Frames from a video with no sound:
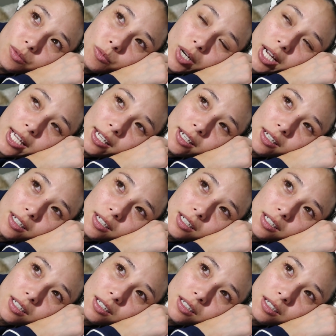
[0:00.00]

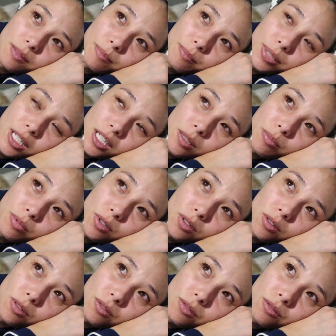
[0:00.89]
when
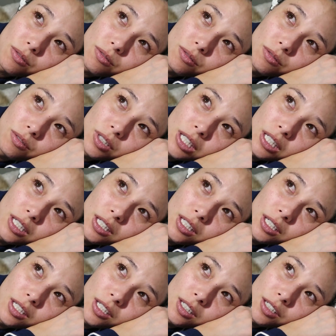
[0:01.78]
people
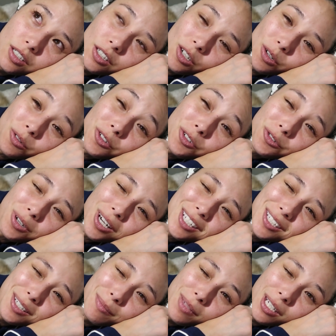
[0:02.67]
don't
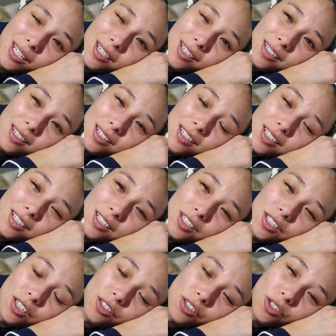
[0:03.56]
trust me
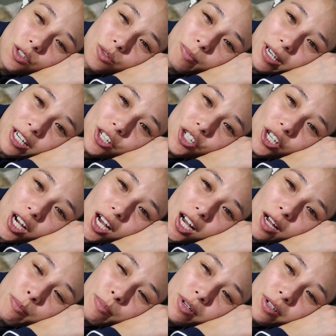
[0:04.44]
to do my
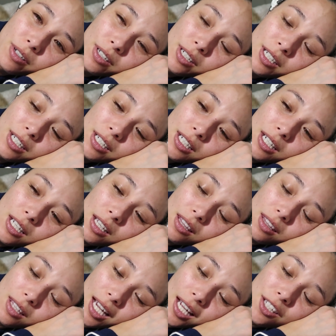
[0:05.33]
job,
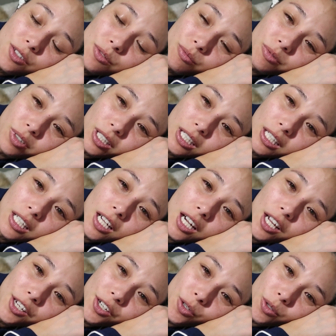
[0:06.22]
that's really
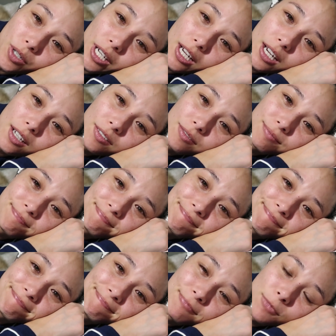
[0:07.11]
annoying.
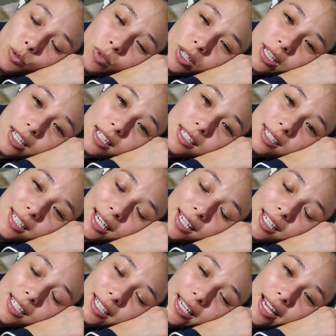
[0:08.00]
When they
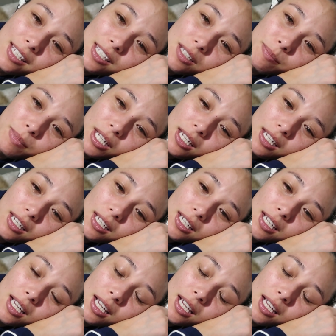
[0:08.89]
second guess me,
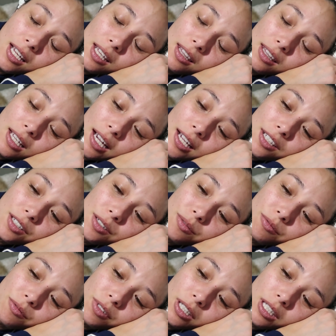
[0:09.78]

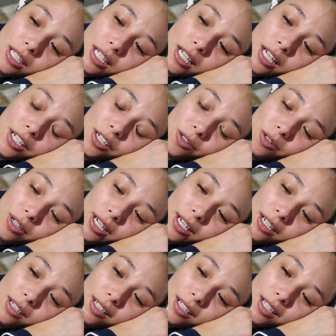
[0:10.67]
that's really
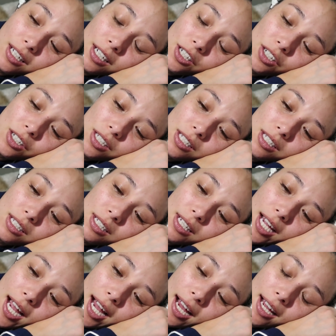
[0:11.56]
annoying. And I
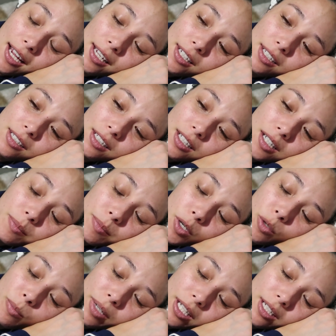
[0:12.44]
just had a
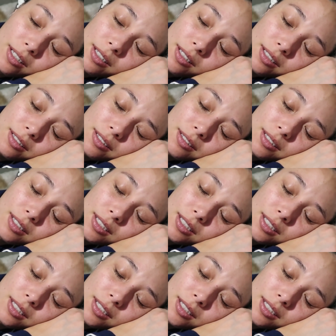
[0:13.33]
moment.